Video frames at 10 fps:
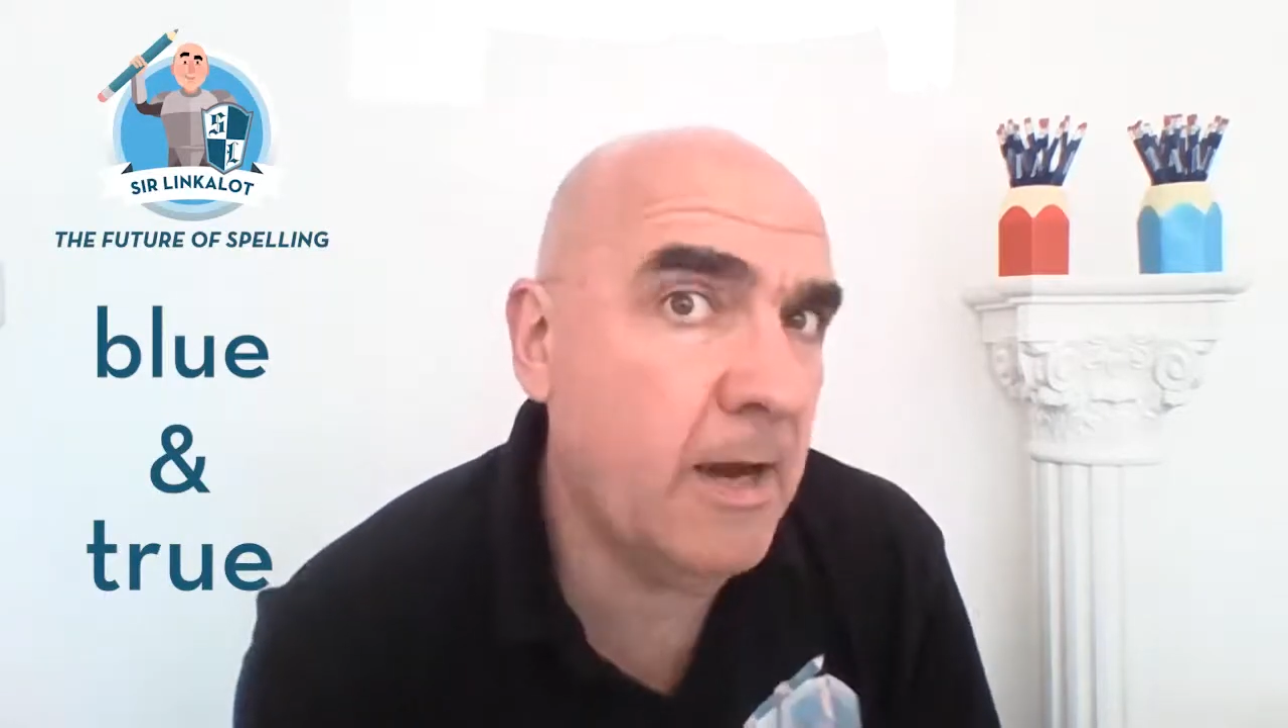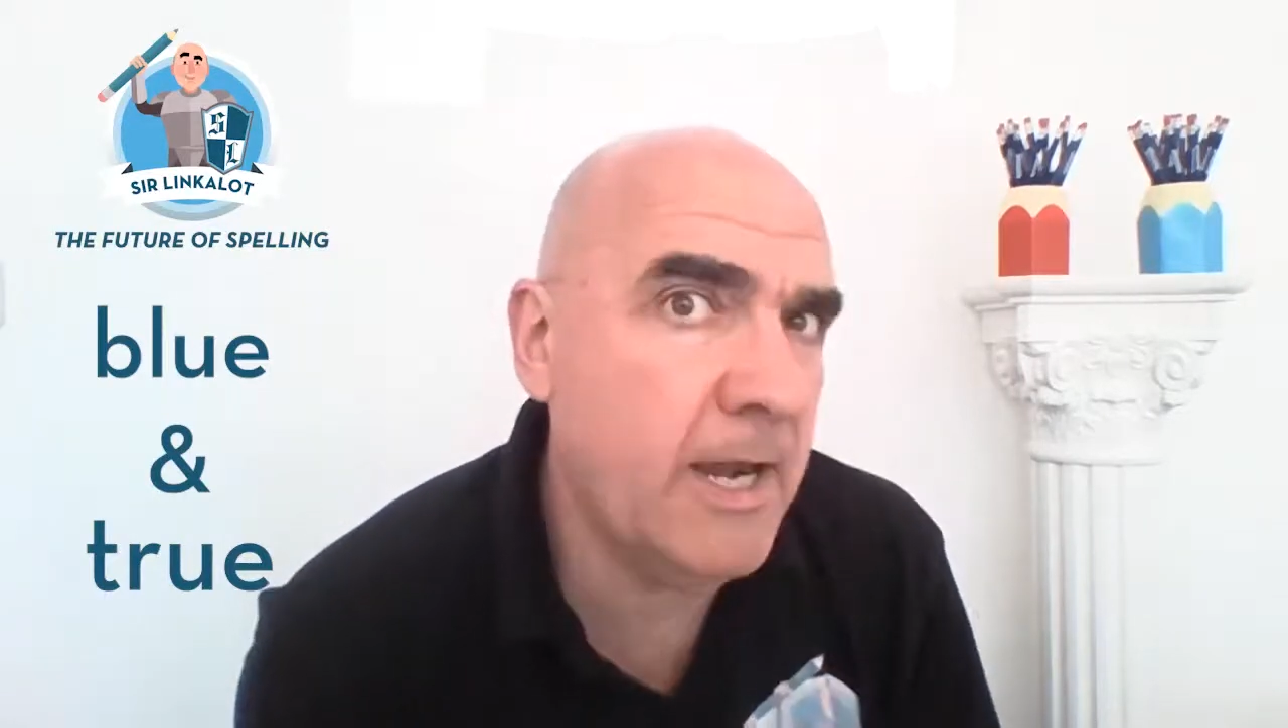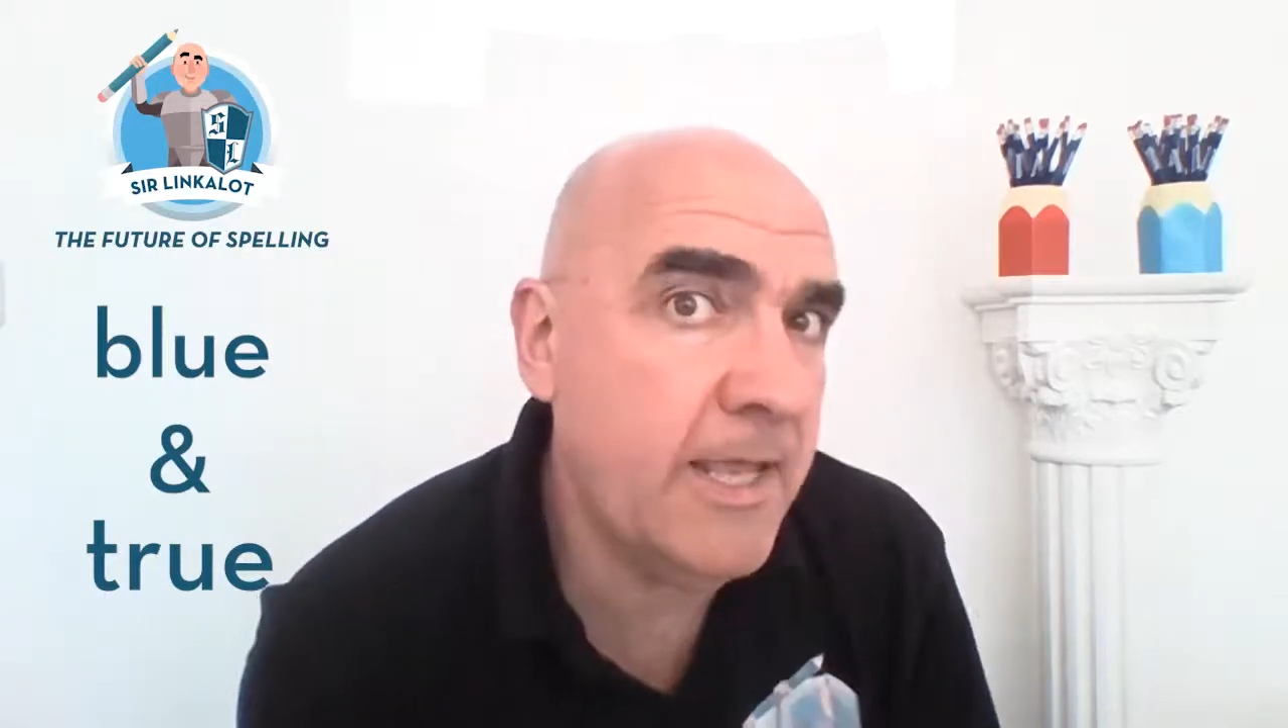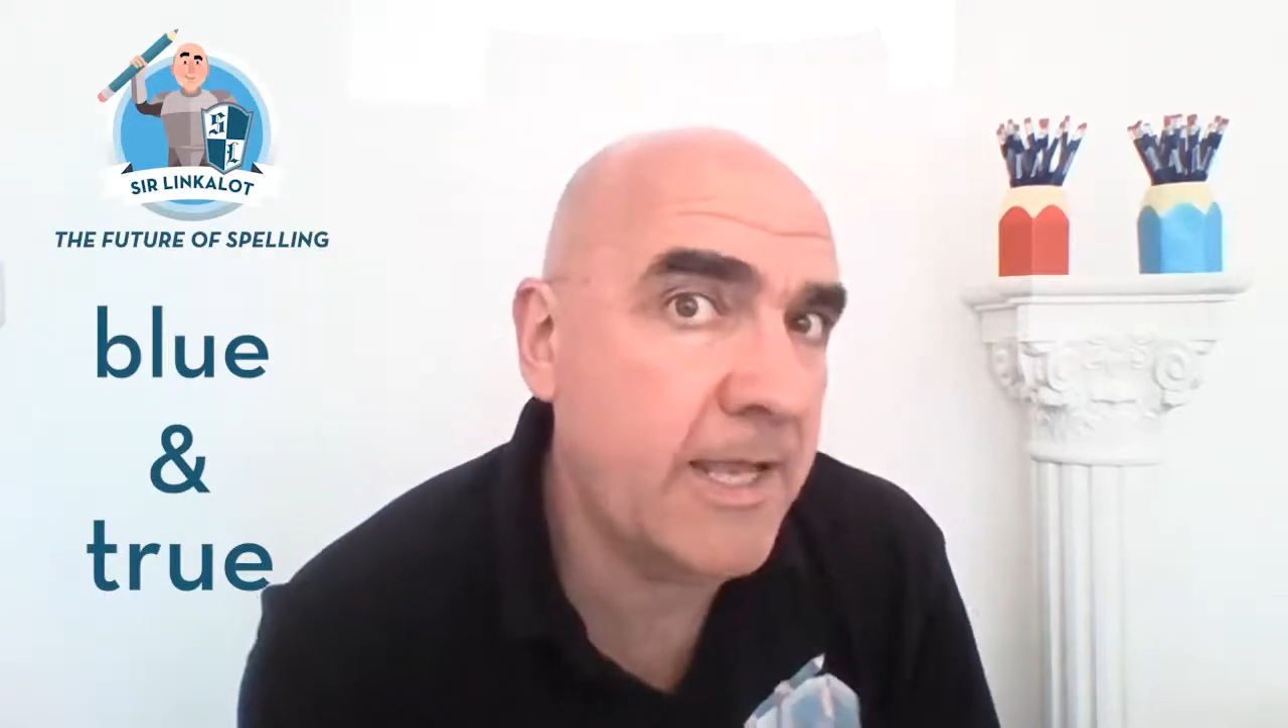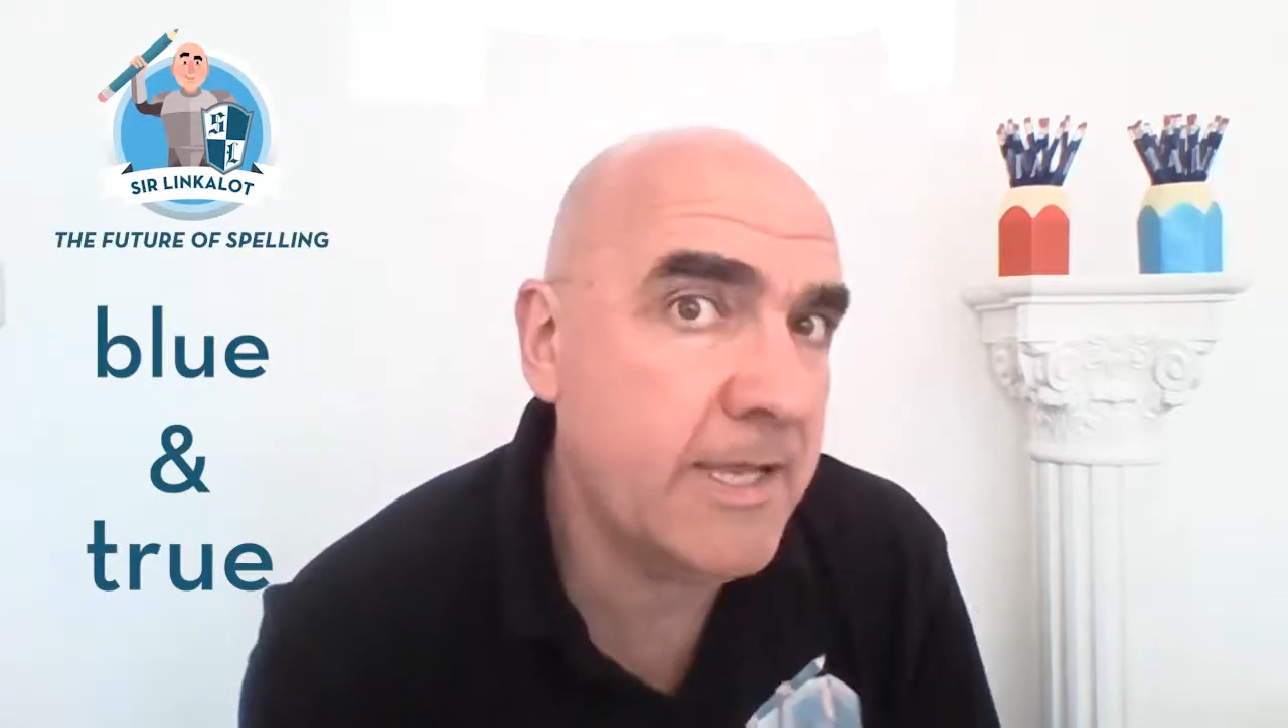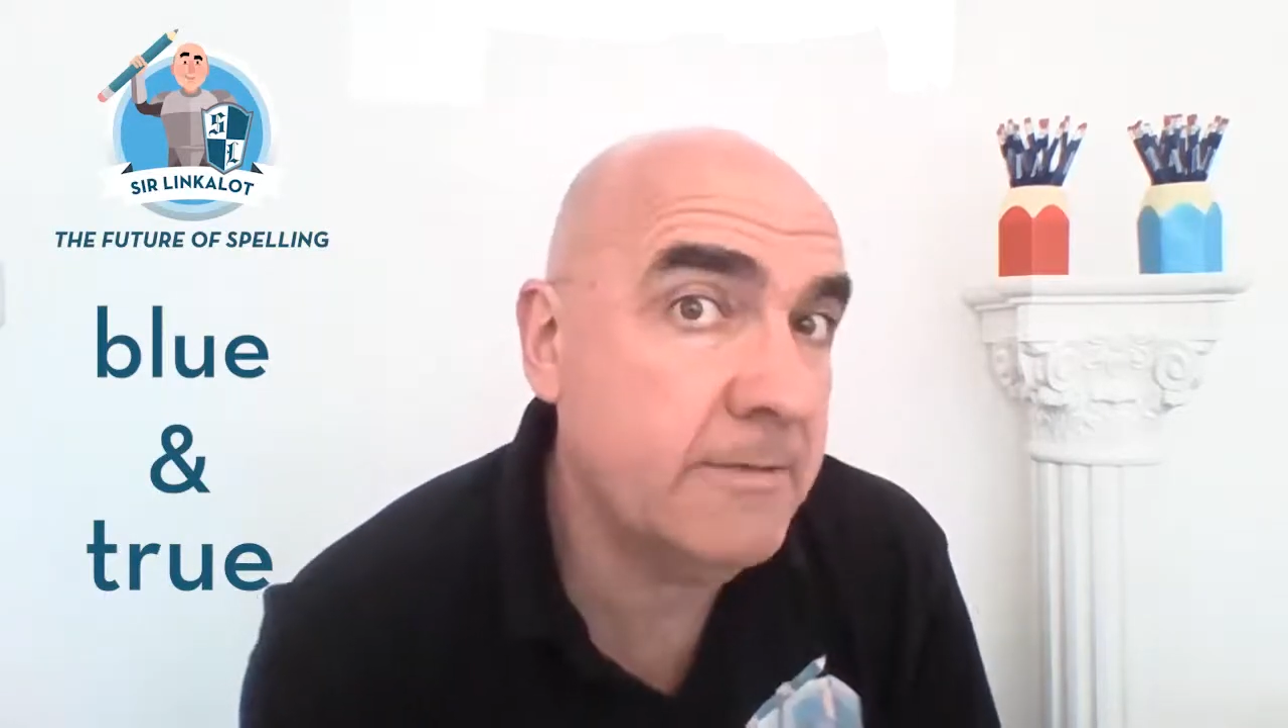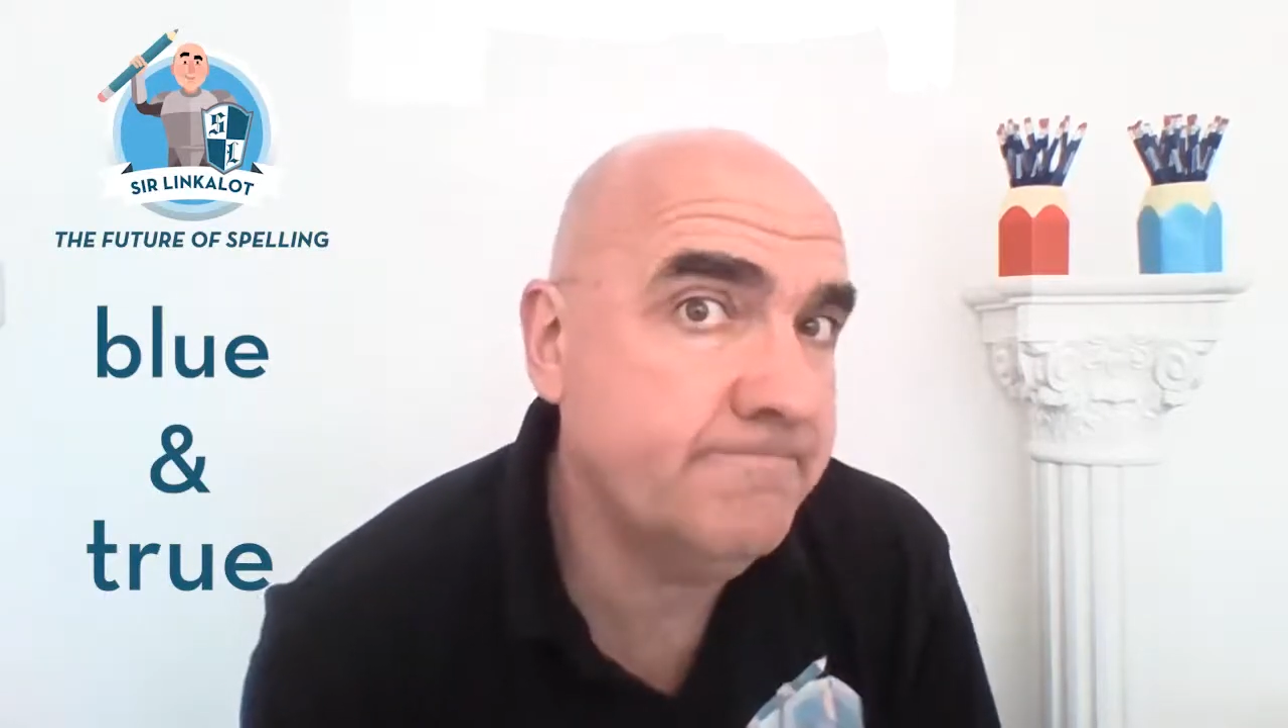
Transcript: my link.